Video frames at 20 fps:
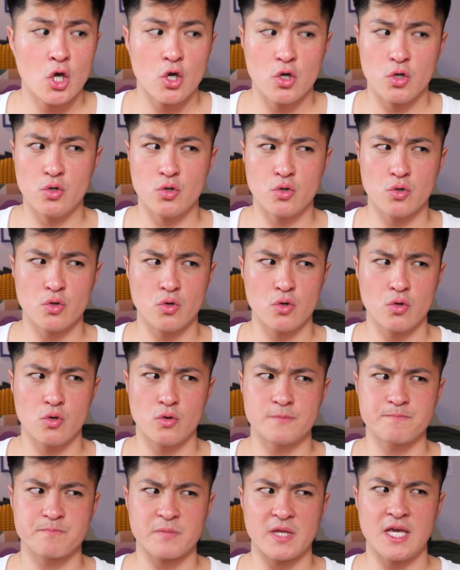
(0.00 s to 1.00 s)

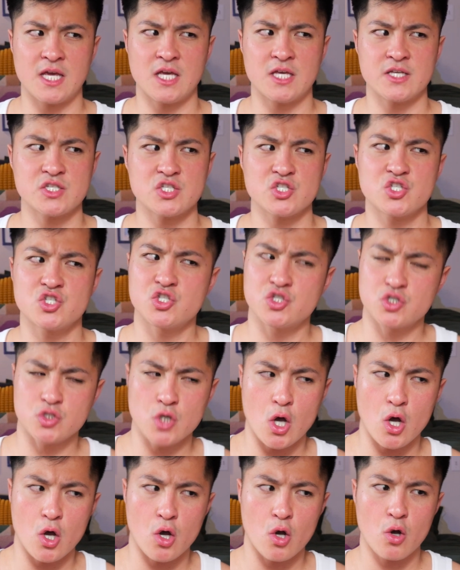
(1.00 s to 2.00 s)
who is
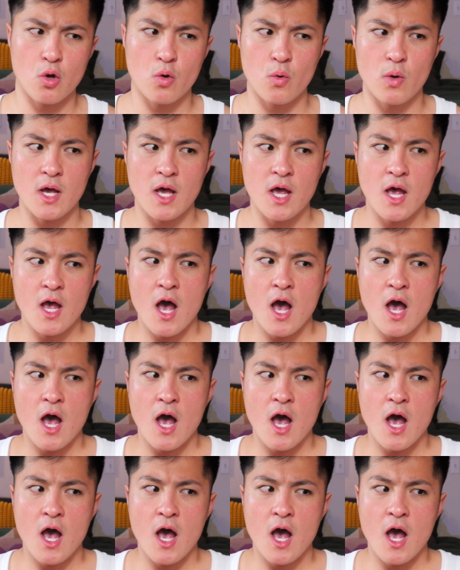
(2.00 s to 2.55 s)
so